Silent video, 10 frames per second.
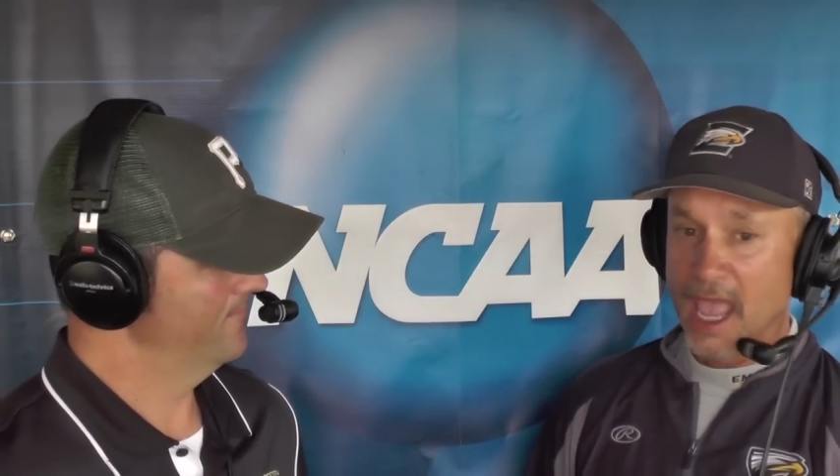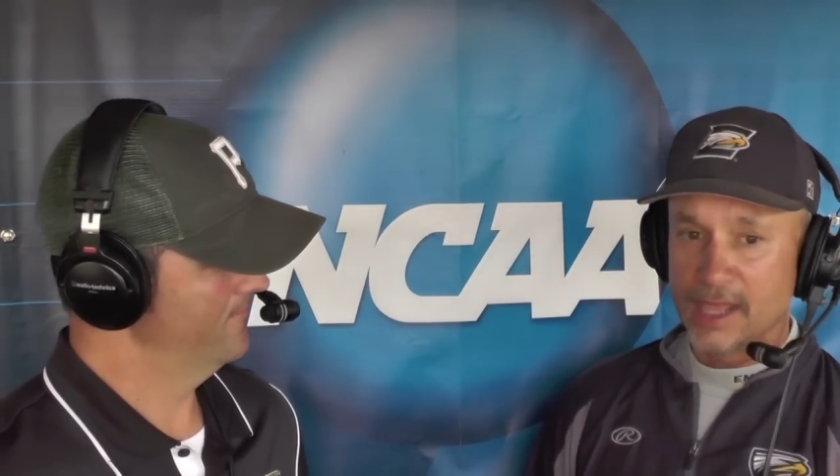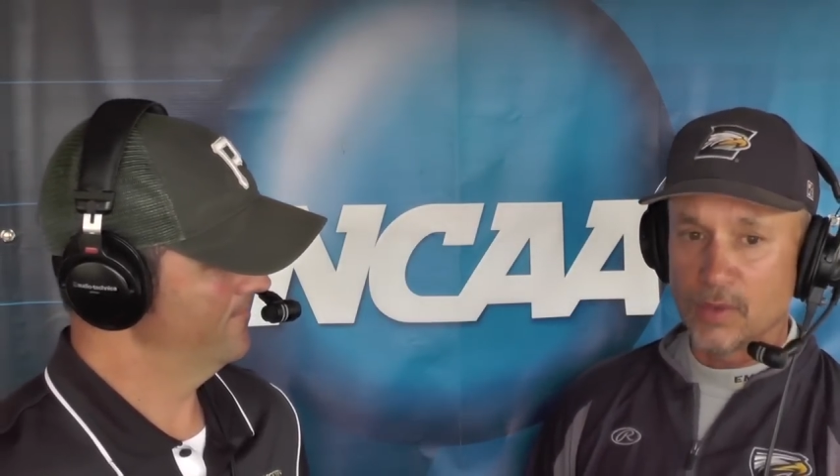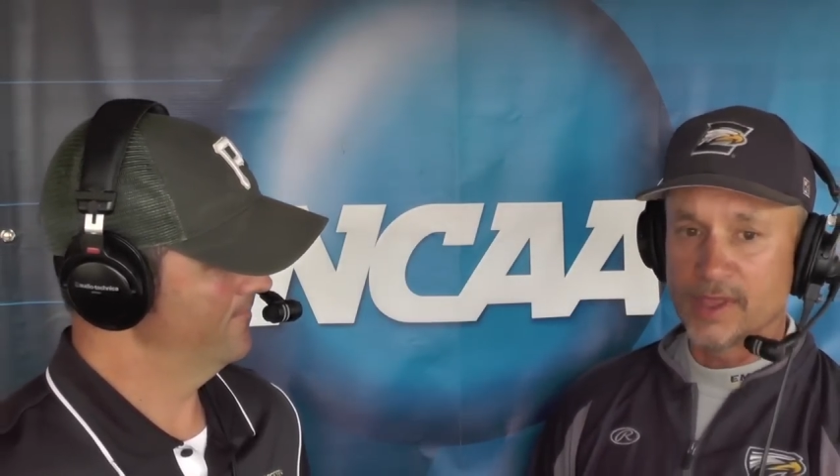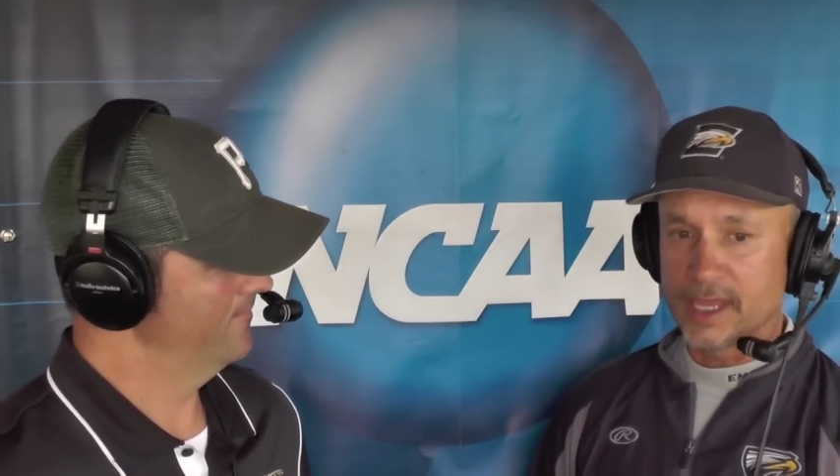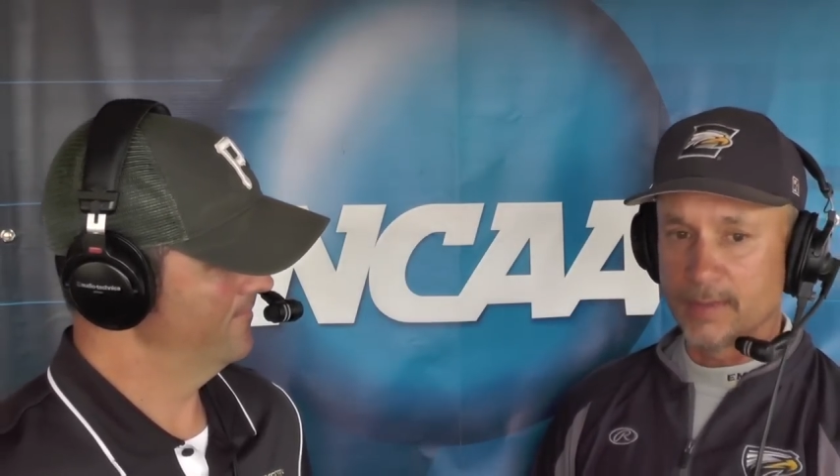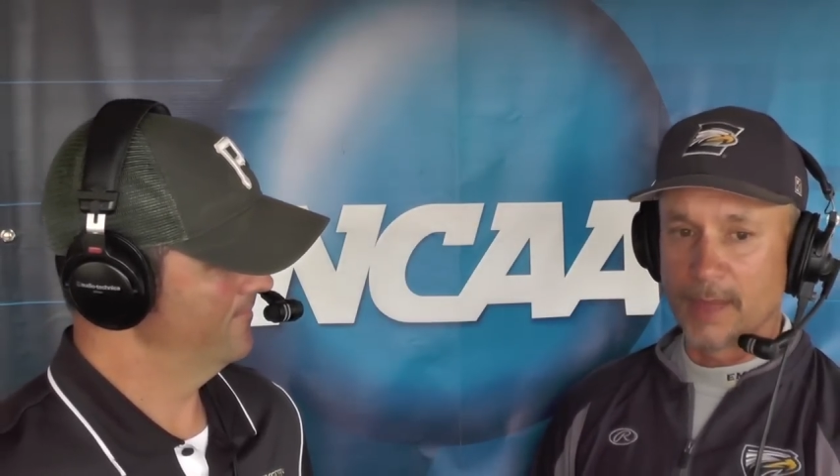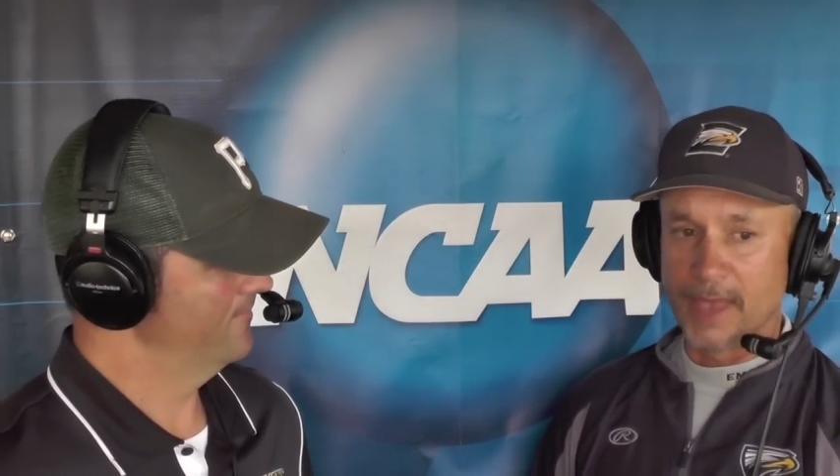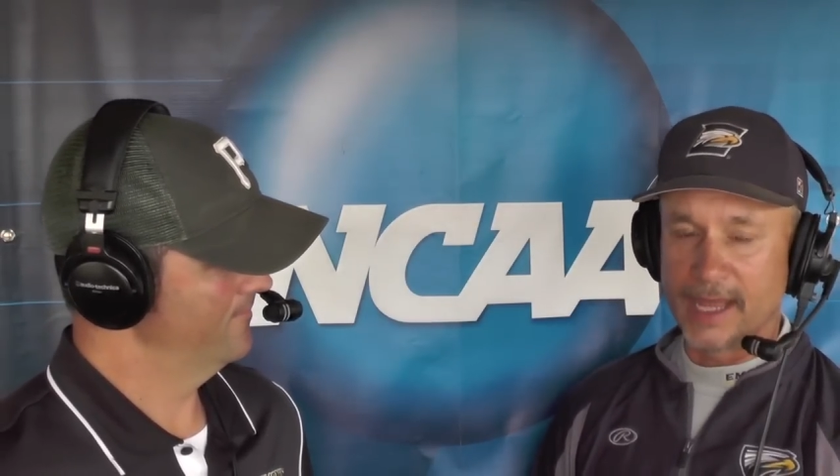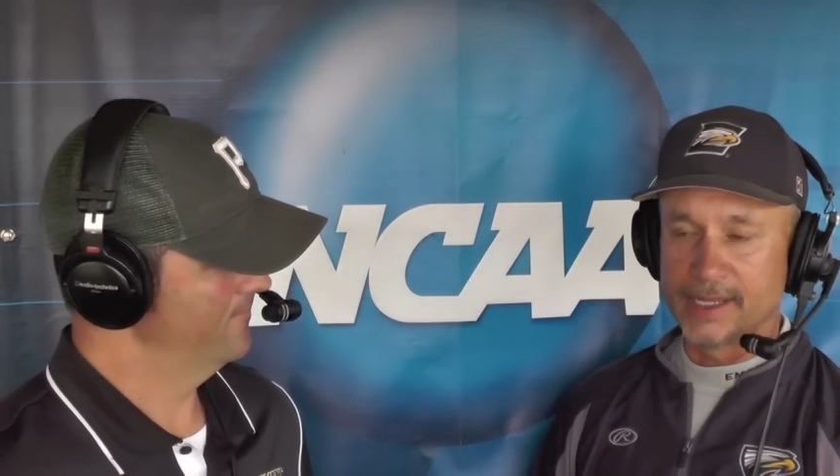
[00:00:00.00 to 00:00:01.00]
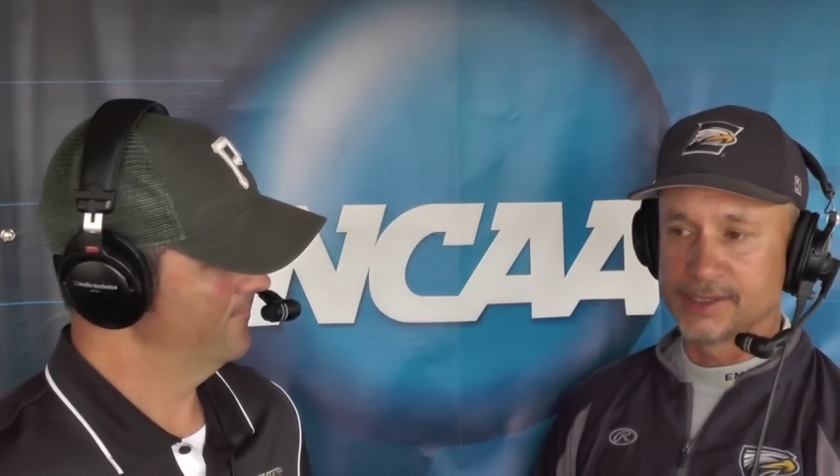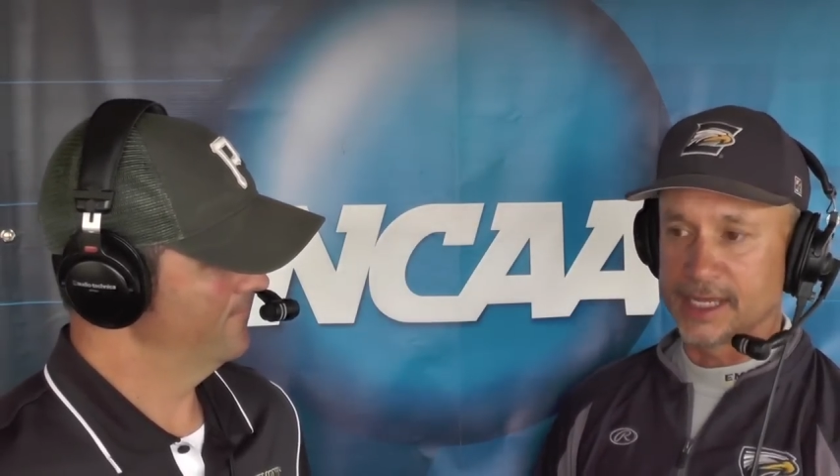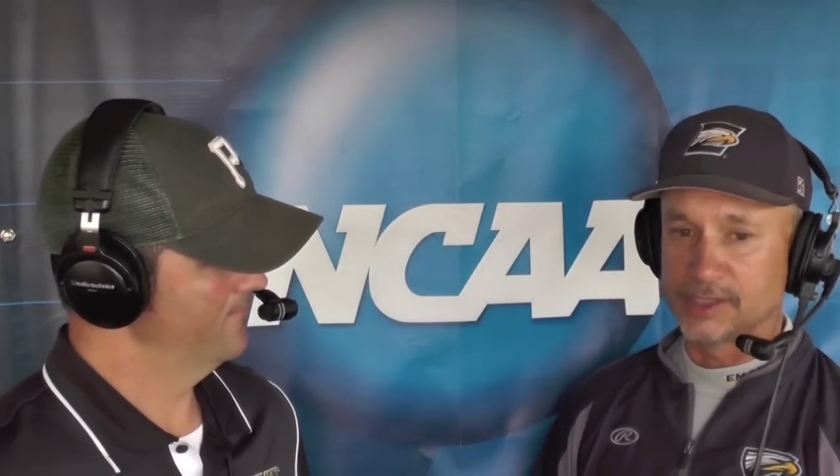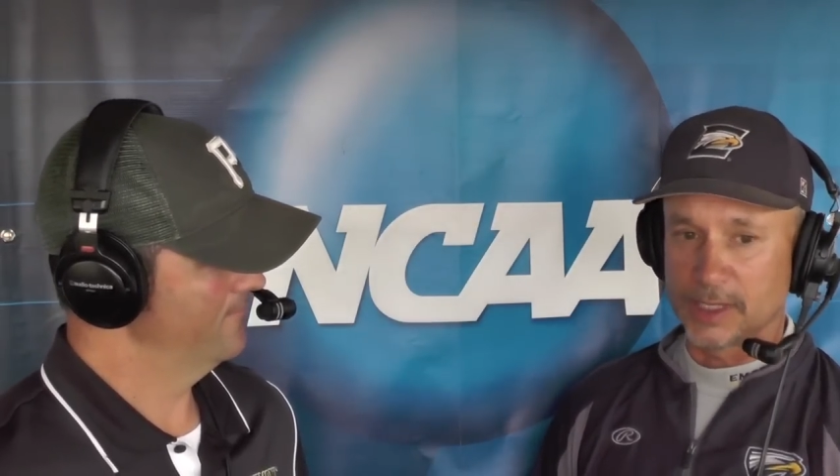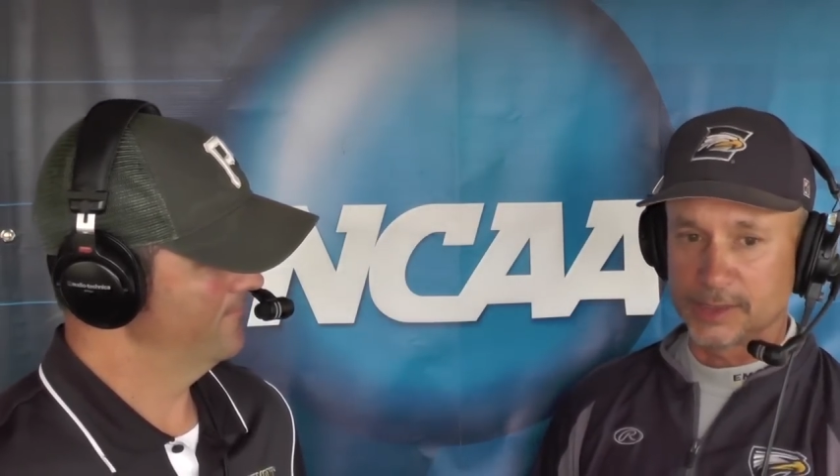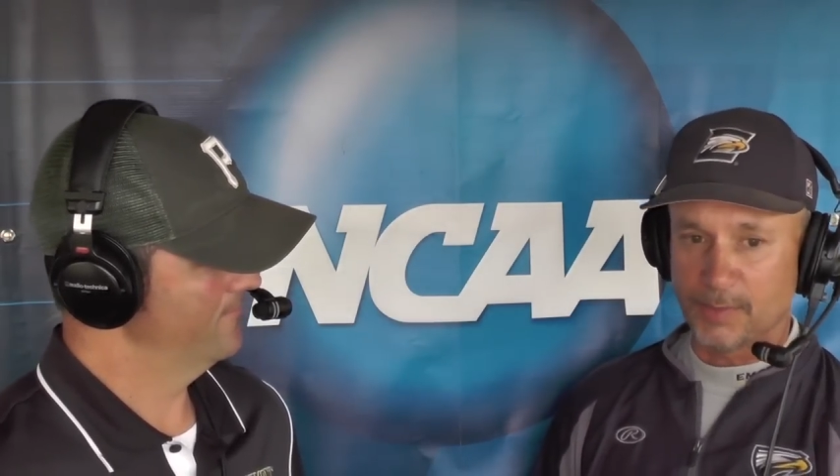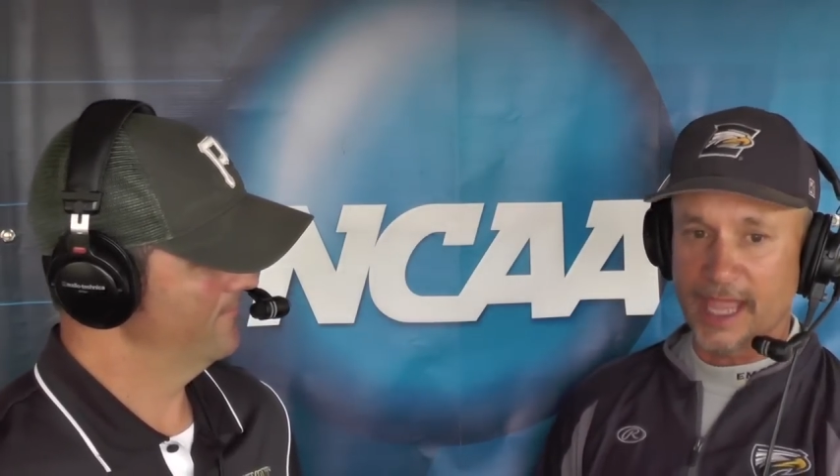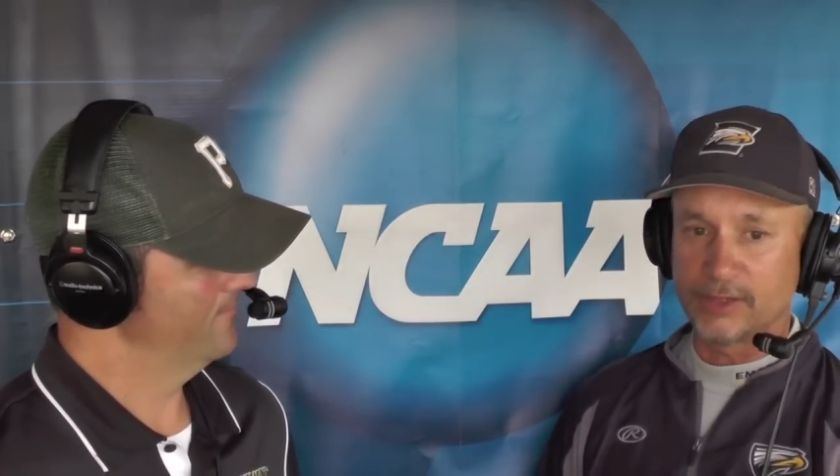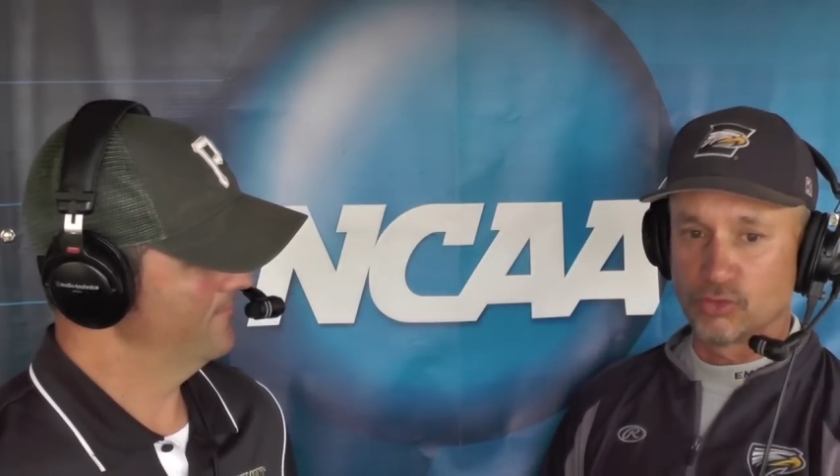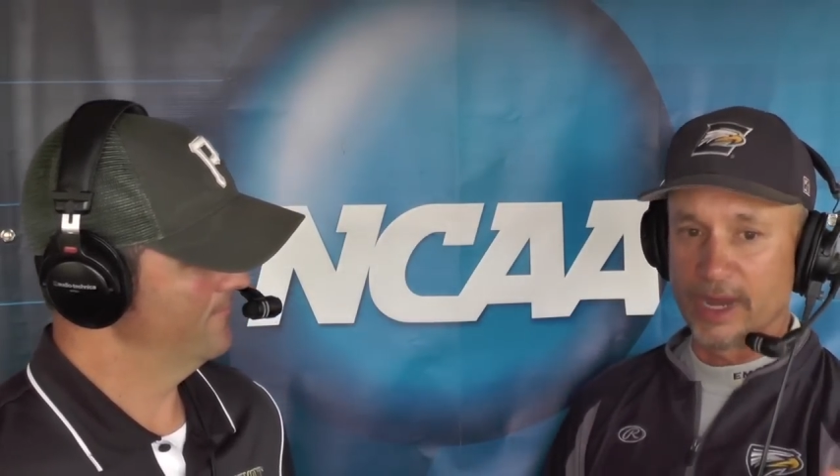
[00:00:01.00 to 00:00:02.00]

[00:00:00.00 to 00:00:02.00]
And the one thing about Ben is he's played